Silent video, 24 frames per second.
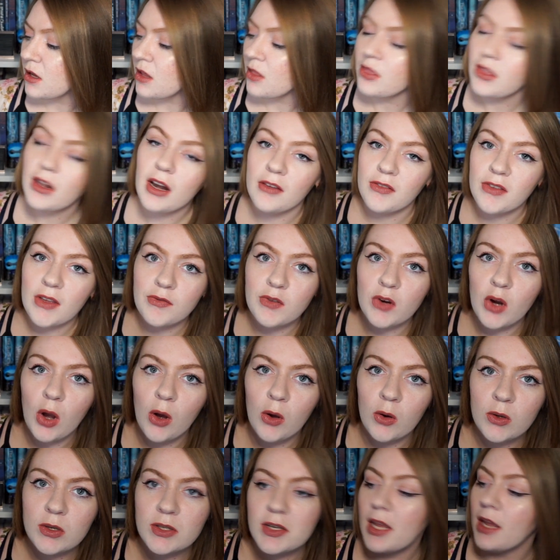that I've ever
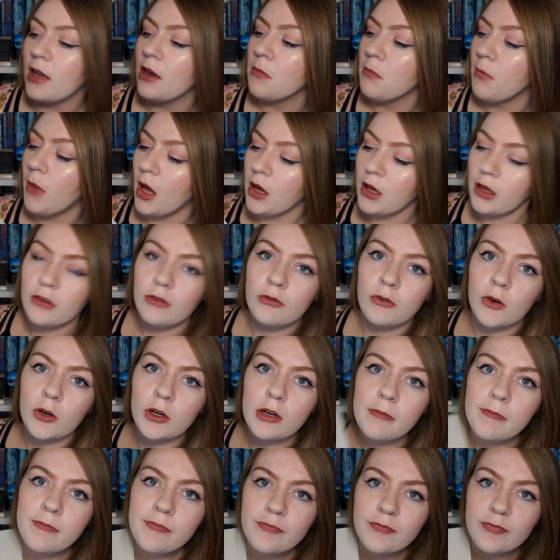owned in manga
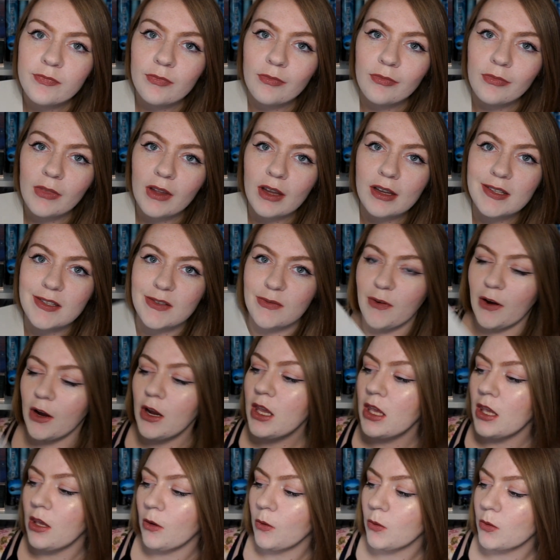form. It's very
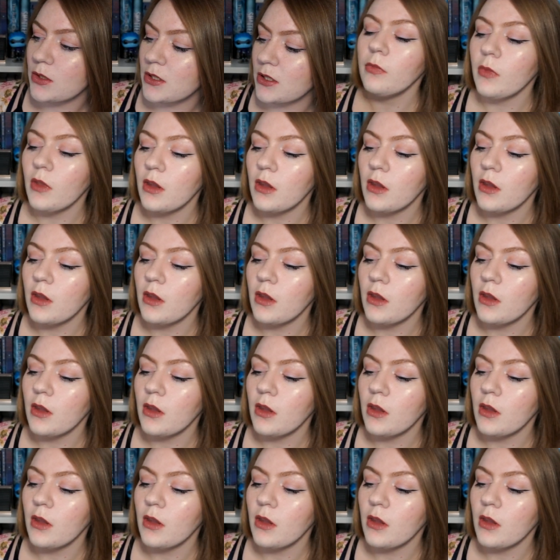cute.